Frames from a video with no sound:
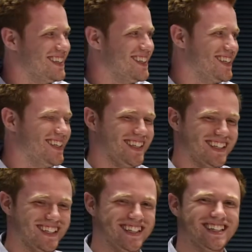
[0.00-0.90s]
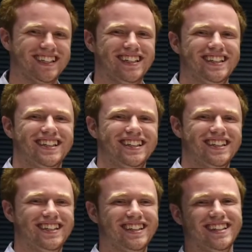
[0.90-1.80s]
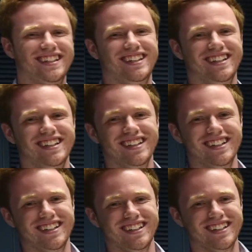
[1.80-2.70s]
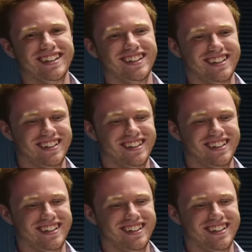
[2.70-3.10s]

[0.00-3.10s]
This person isn't speaking.